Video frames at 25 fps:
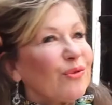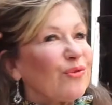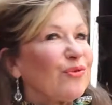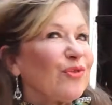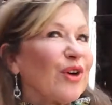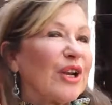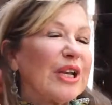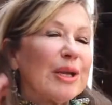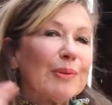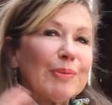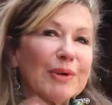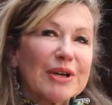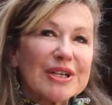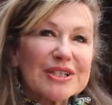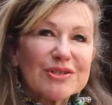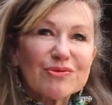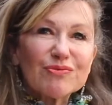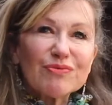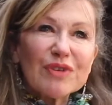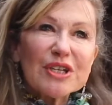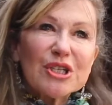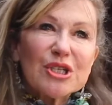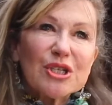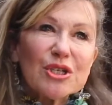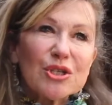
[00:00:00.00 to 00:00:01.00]
funny because
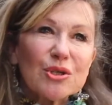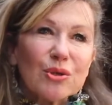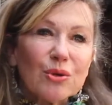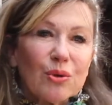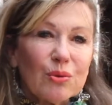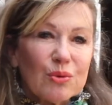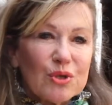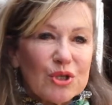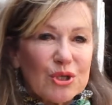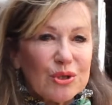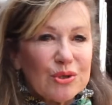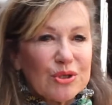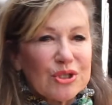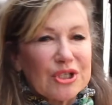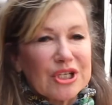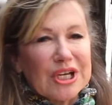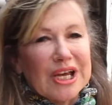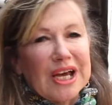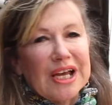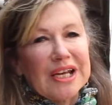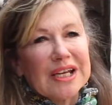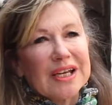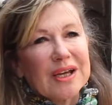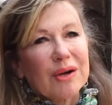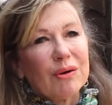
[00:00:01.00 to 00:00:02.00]
Richard always used to
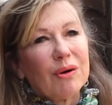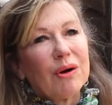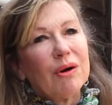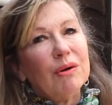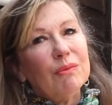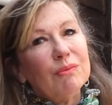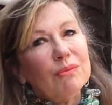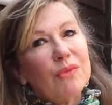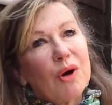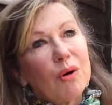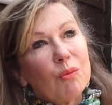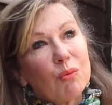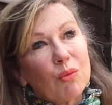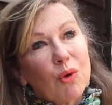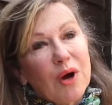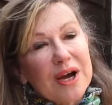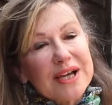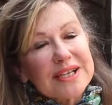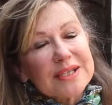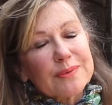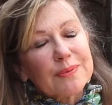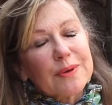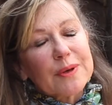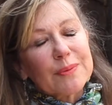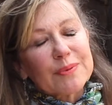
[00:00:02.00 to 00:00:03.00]
kind of go, oh Mum,
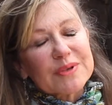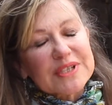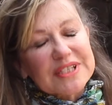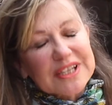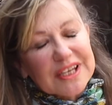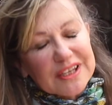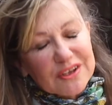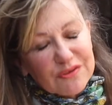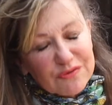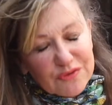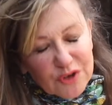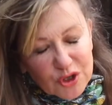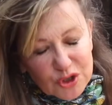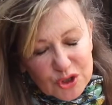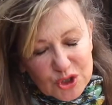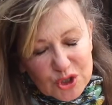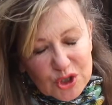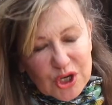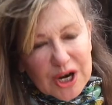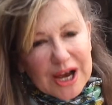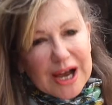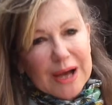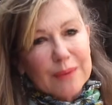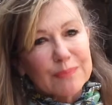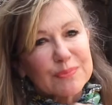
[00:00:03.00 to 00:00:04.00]
why do people say the Von
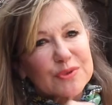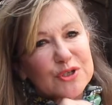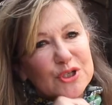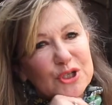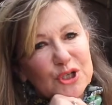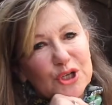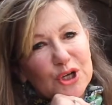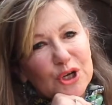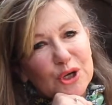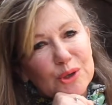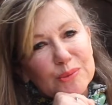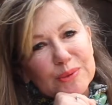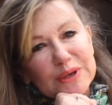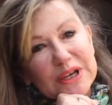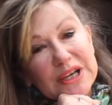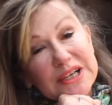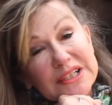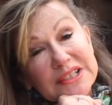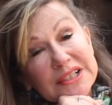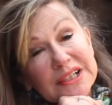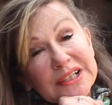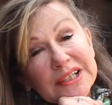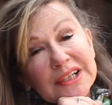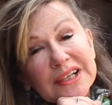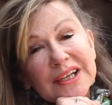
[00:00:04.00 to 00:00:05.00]
Trapps,
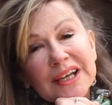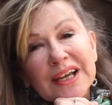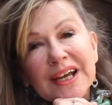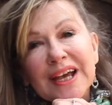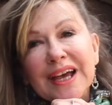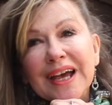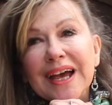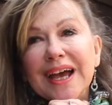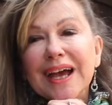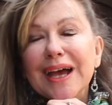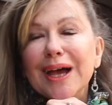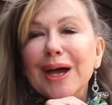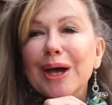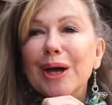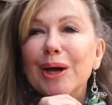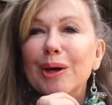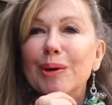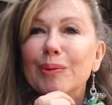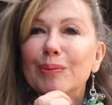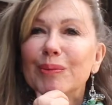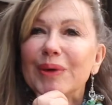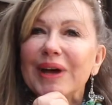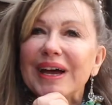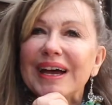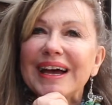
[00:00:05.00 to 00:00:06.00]
because
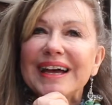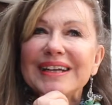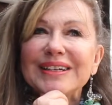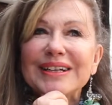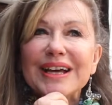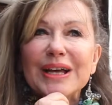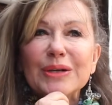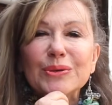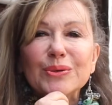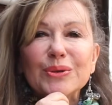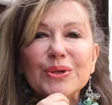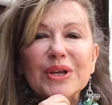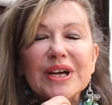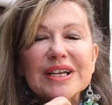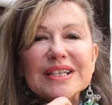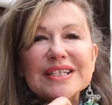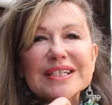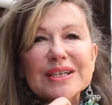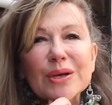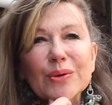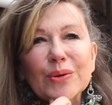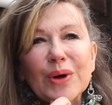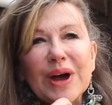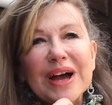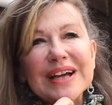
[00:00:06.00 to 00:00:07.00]
and all that.
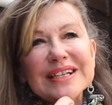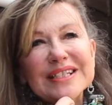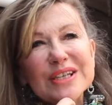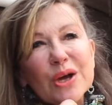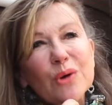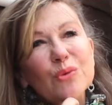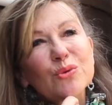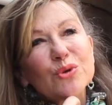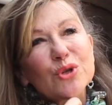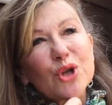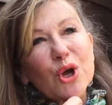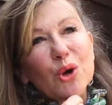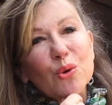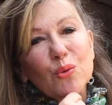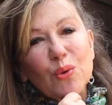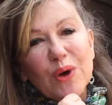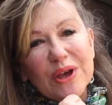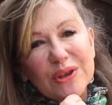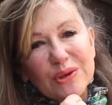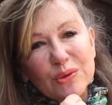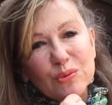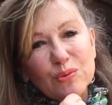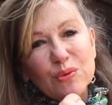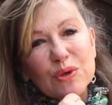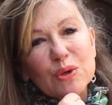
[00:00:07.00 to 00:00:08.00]
So I don't know
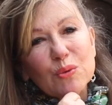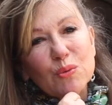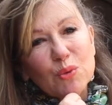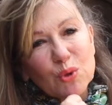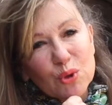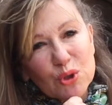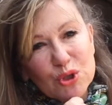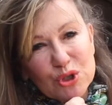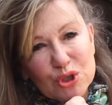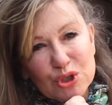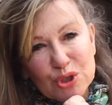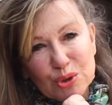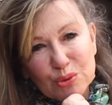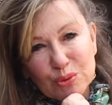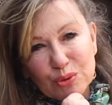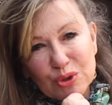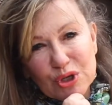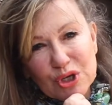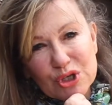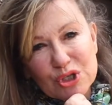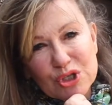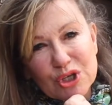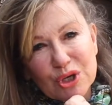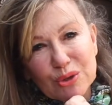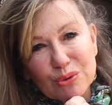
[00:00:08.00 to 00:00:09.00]
whether we would do
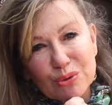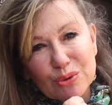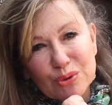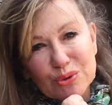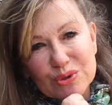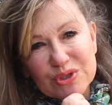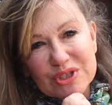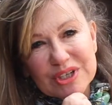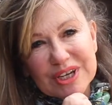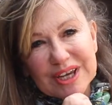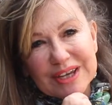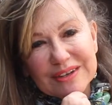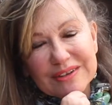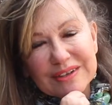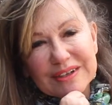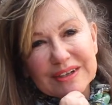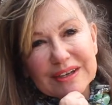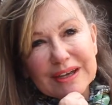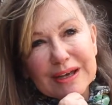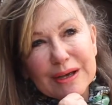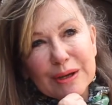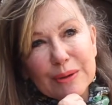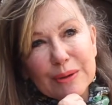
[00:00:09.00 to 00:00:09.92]
a show all together.